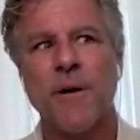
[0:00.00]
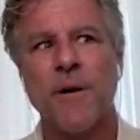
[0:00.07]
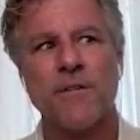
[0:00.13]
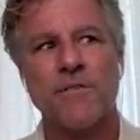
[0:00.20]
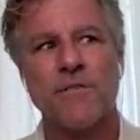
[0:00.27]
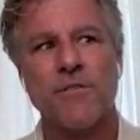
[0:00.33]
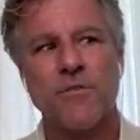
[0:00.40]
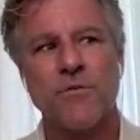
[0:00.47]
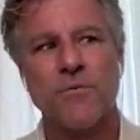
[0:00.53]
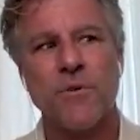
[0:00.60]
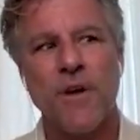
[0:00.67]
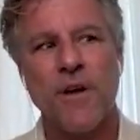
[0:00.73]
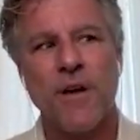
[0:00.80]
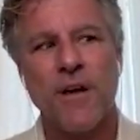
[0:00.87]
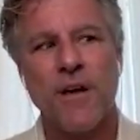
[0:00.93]
it to
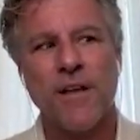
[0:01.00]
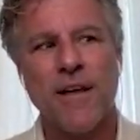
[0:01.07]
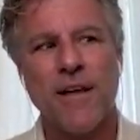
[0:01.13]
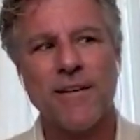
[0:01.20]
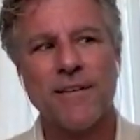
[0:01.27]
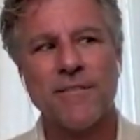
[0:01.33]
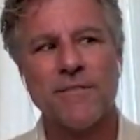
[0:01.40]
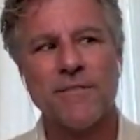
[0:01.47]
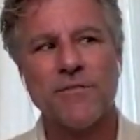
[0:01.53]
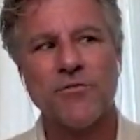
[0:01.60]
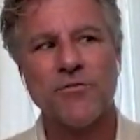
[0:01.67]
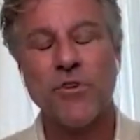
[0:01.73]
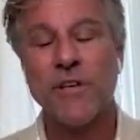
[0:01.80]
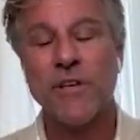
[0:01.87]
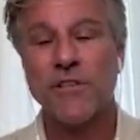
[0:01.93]
like
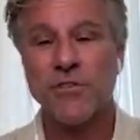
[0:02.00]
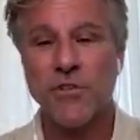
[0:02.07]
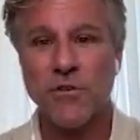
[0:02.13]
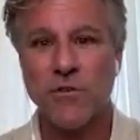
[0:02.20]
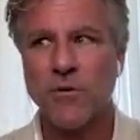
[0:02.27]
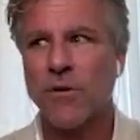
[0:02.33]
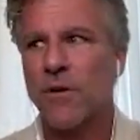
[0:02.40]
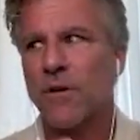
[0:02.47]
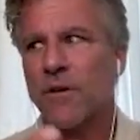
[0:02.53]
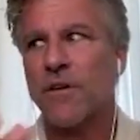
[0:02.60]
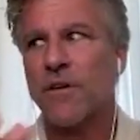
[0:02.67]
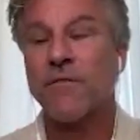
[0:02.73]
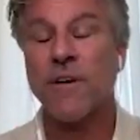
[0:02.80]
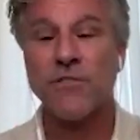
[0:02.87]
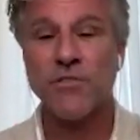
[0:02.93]
traditional or
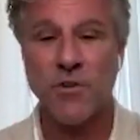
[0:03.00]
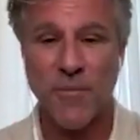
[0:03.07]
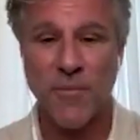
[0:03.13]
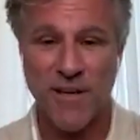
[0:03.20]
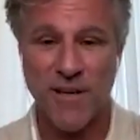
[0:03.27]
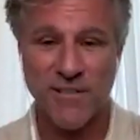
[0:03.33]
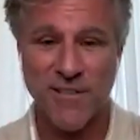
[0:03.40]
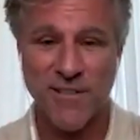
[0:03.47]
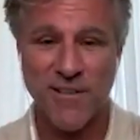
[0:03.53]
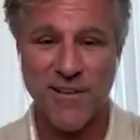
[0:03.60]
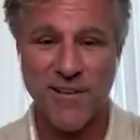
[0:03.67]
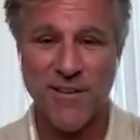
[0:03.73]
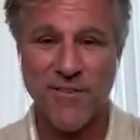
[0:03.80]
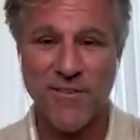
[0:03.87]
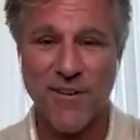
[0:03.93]
conventional medicine,
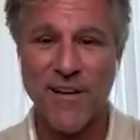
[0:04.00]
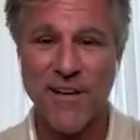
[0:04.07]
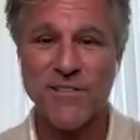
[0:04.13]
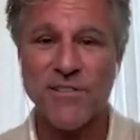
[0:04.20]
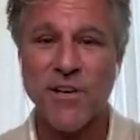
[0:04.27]
right?